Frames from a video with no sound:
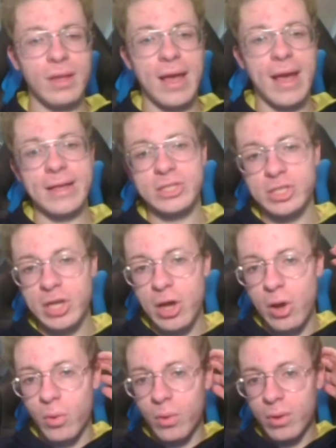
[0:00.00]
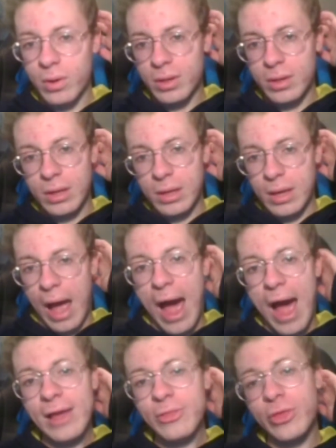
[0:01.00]
And so,
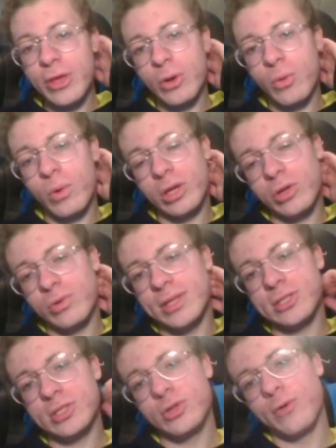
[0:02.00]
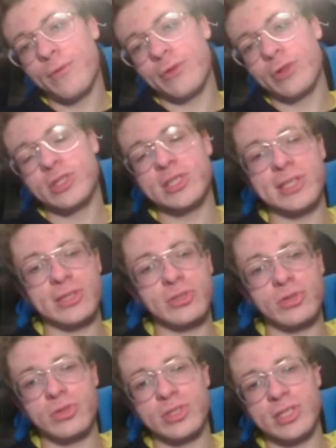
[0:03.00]
I think what you need to do if you're the
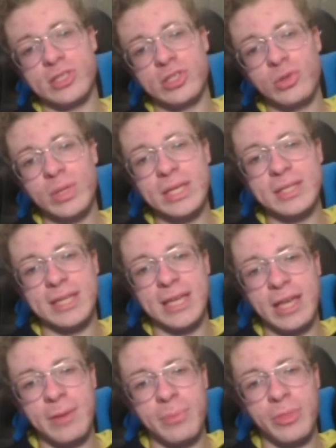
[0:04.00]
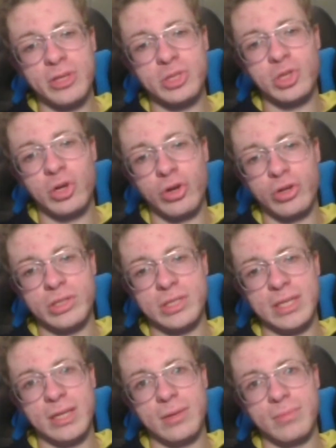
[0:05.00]
Sixers is you need to keep this current
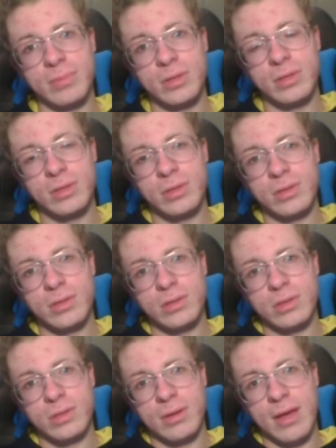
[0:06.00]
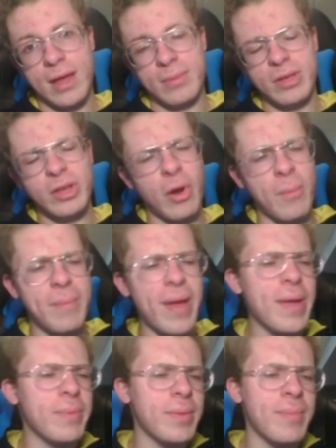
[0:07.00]
team and,
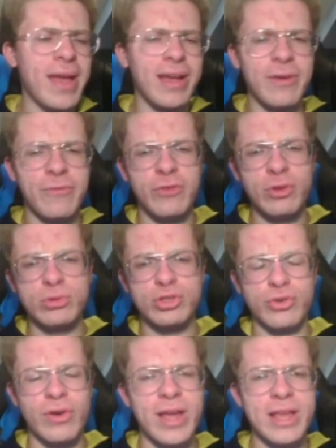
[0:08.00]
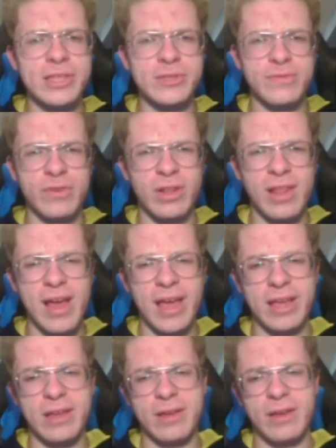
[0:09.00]
maybe make a few trades for,
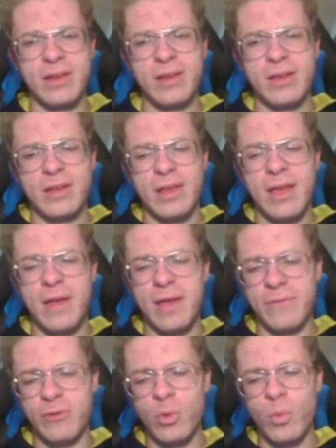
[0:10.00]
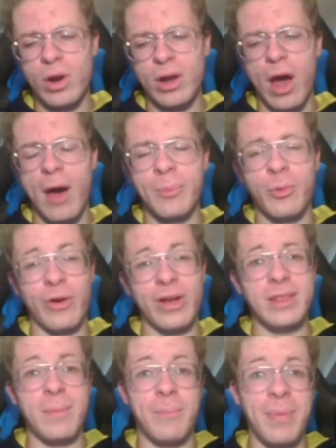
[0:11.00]
like, if you want to
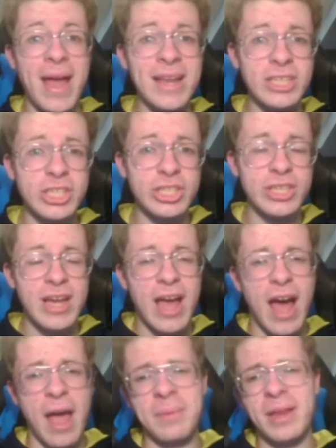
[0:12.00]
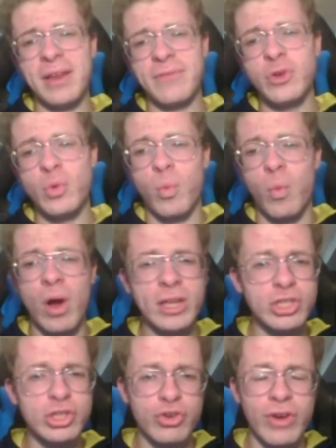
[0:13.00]
upgrade the bench. I mean, if you want
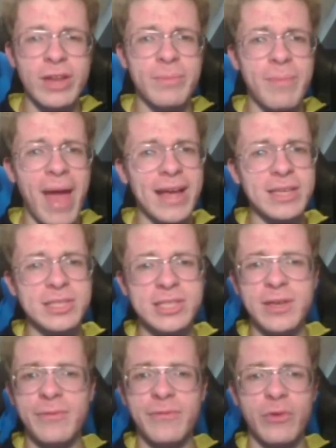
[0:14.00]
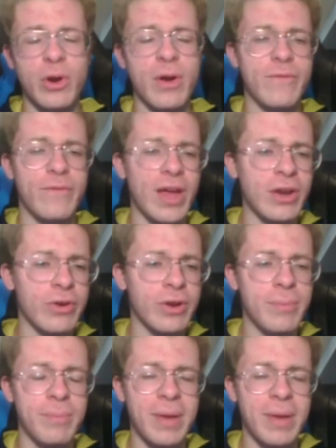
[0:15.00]
to trade Maxey for a veteran